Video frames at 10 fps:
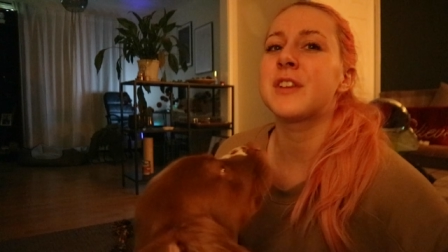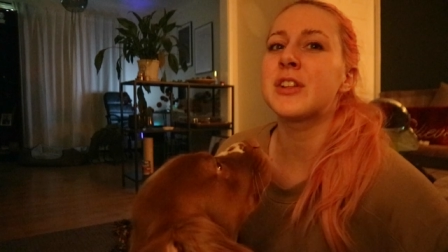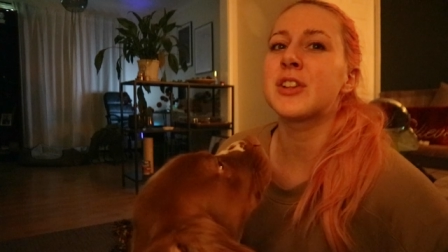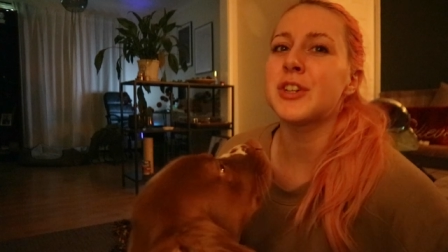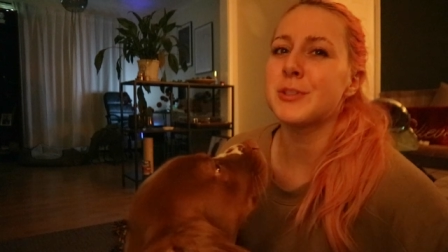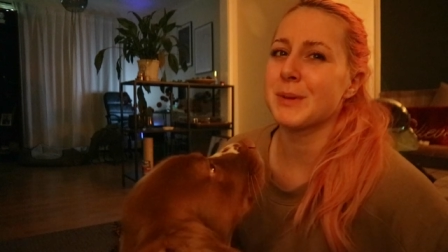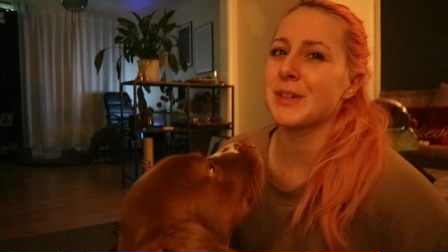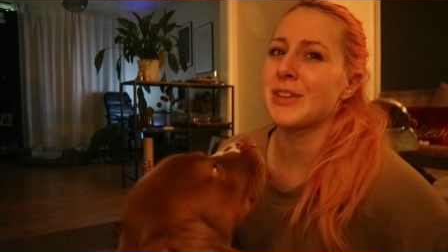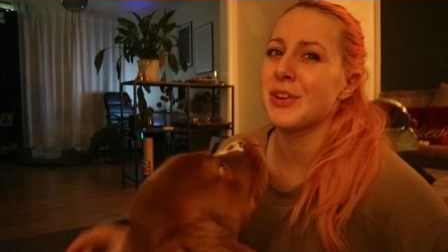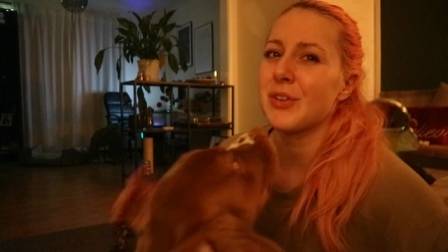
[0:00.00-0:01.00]
feel good.
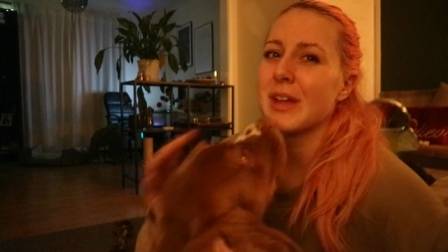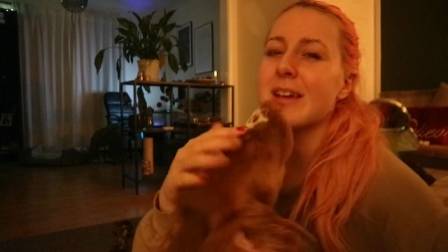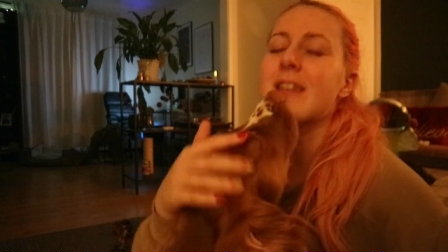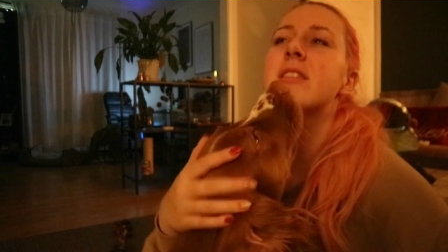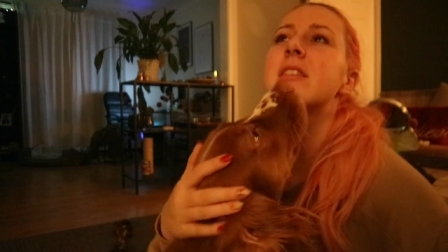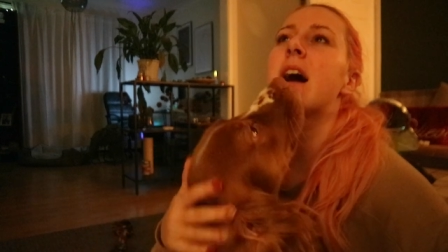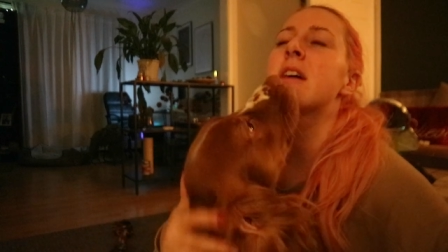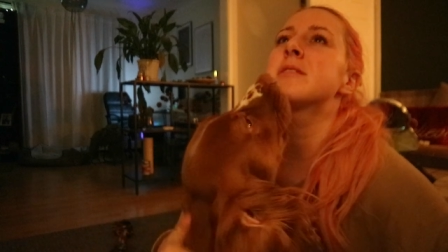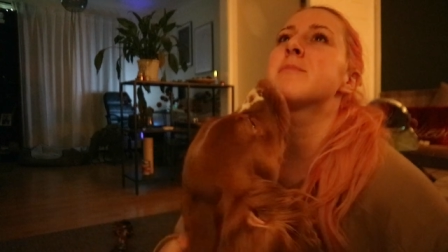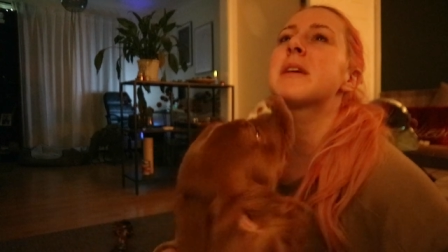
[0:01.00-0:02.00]
Because, you know, like,
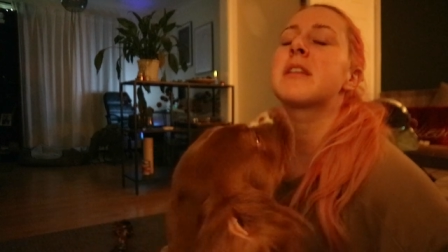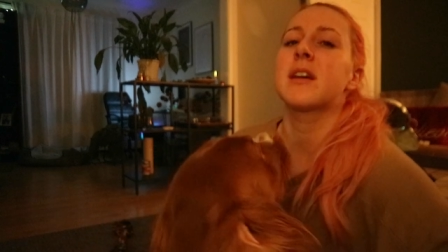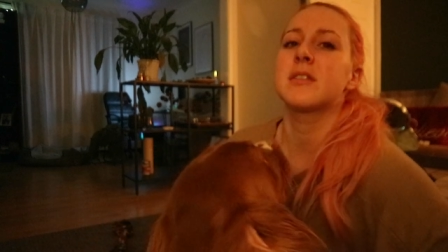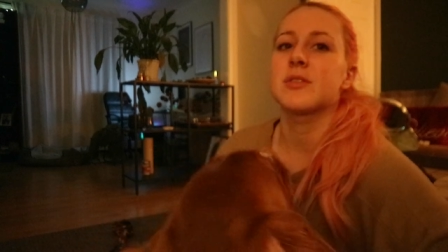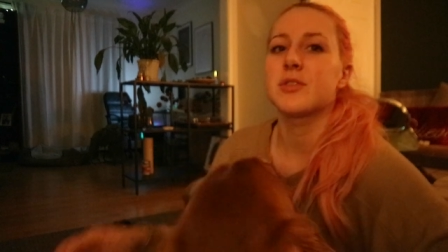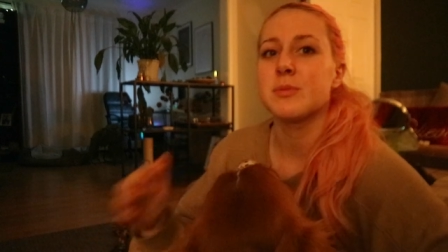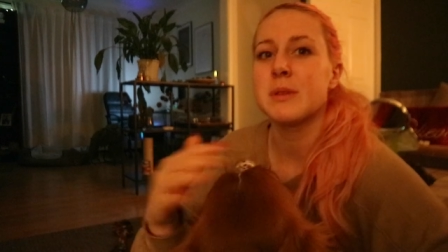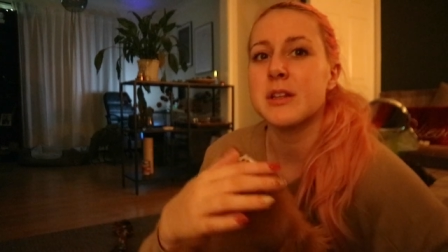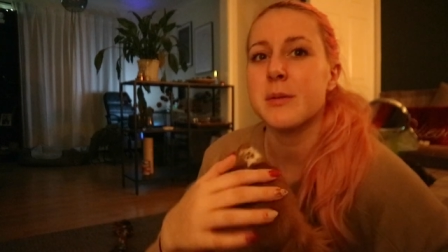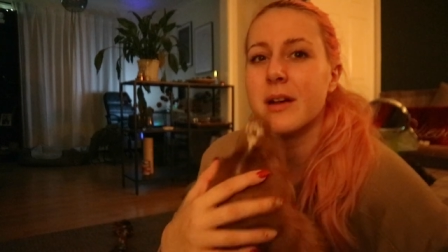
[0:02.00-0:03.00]
it's a big thing on social
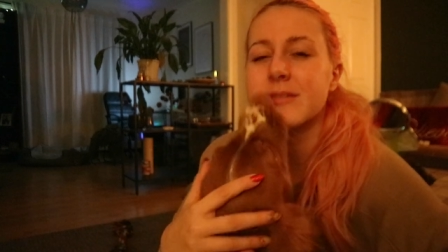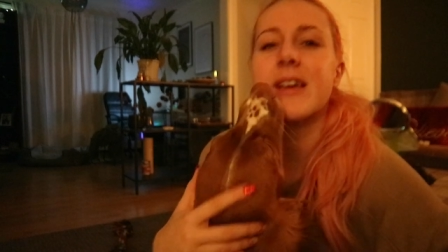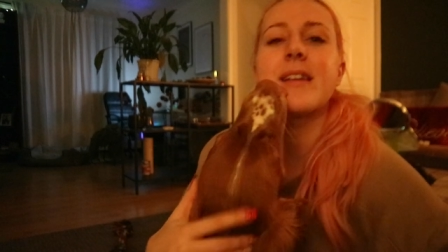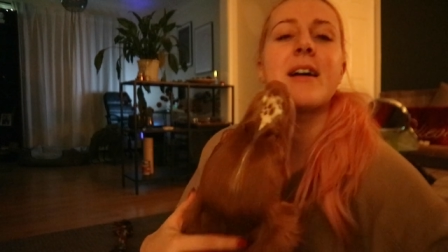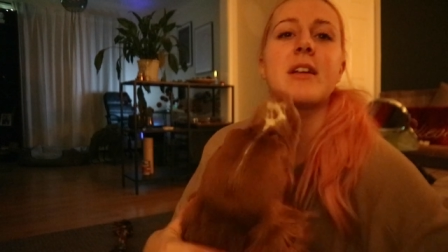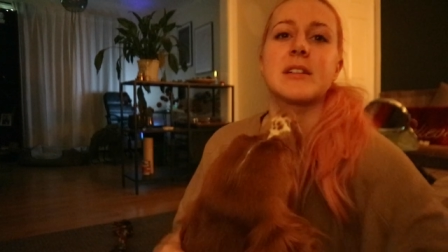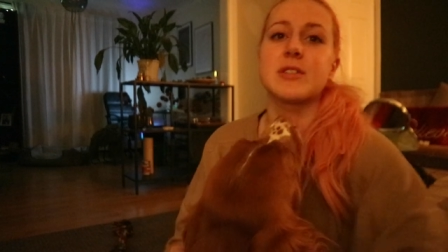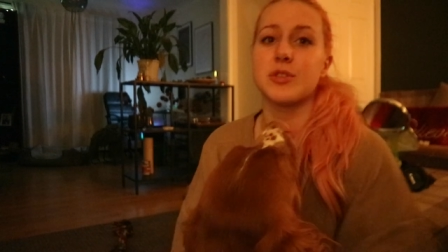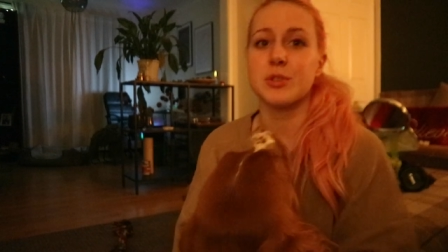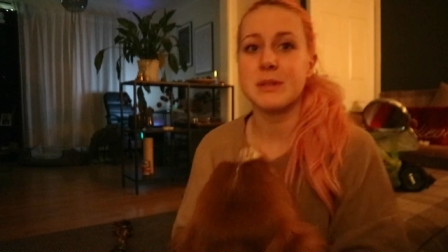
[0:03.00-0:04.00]
media about saying how like
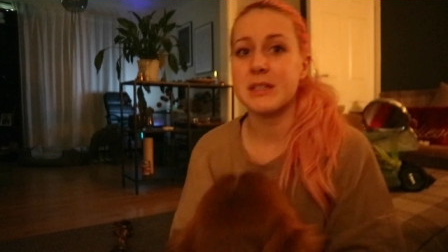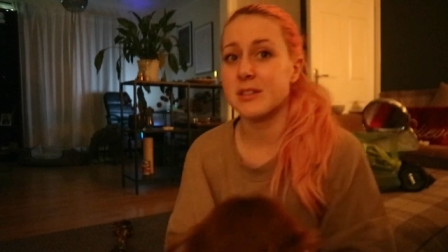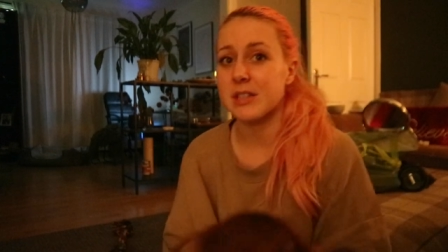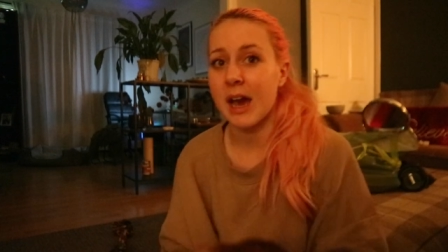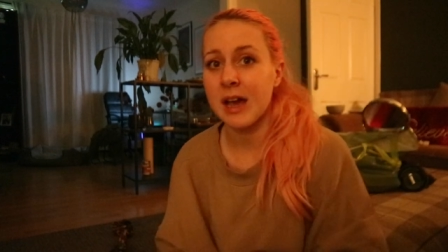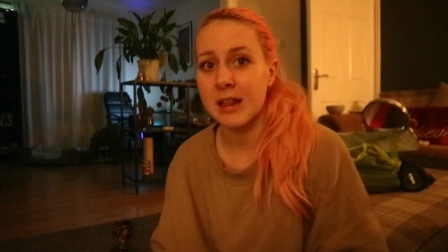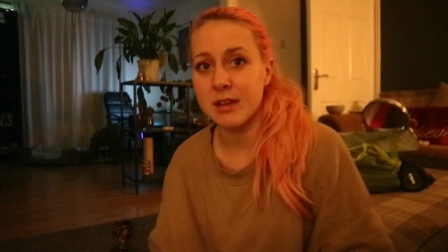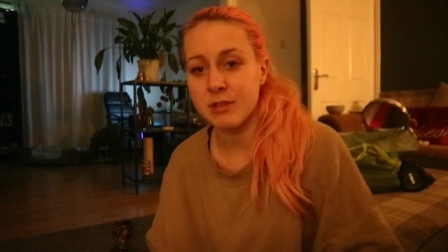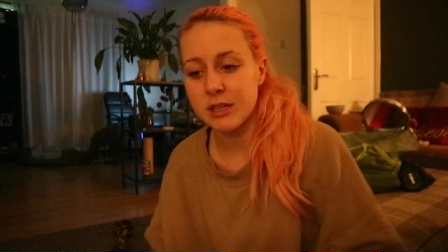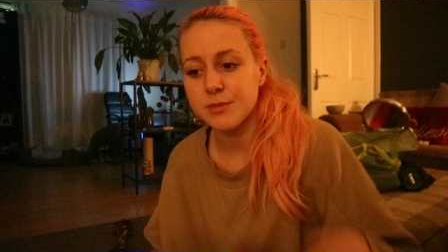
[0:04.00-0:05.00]
social media is your
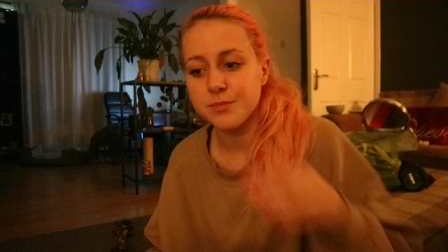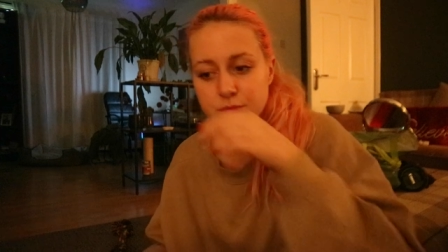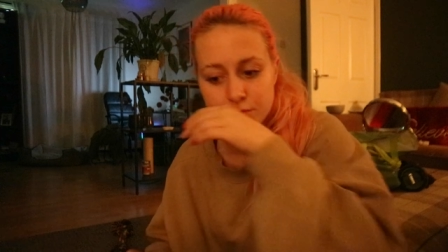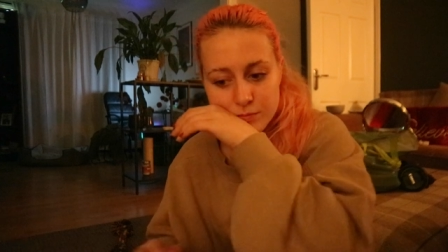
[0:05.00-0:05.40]
highlight reel,